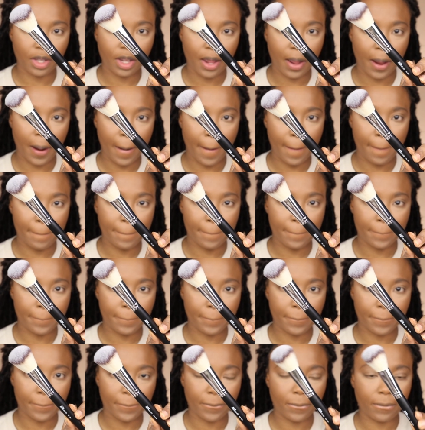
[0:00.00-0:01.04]
be
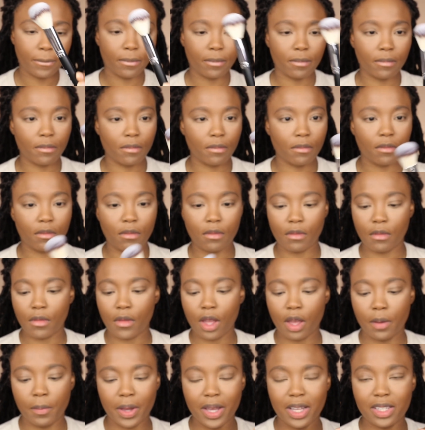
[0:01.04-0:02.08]
using the F20
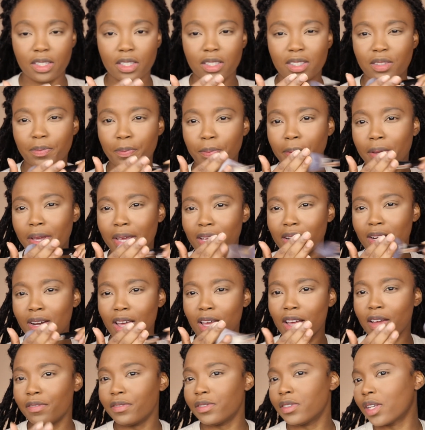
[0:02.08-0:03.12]
brush because it's big
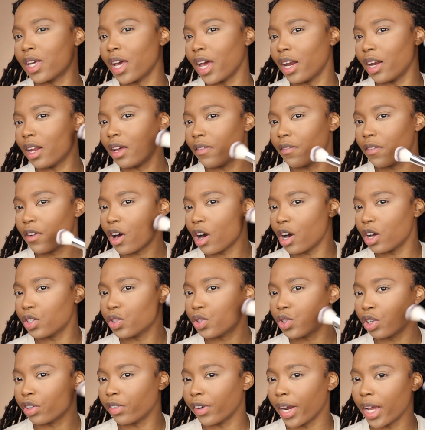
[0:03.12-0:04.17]
enough to kind of
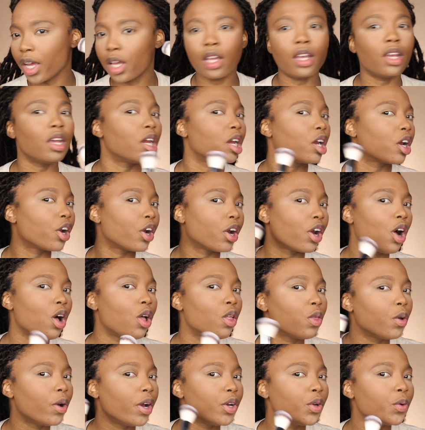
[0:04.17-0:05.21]
contour right here.
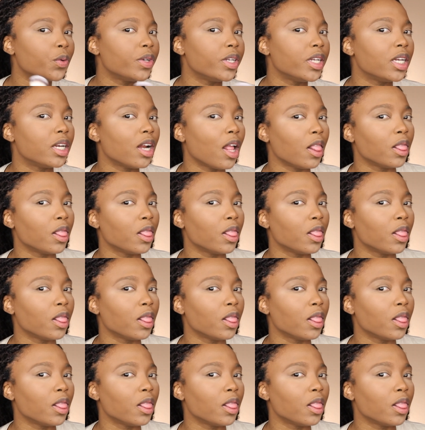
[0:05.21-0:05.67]
Although I don't need a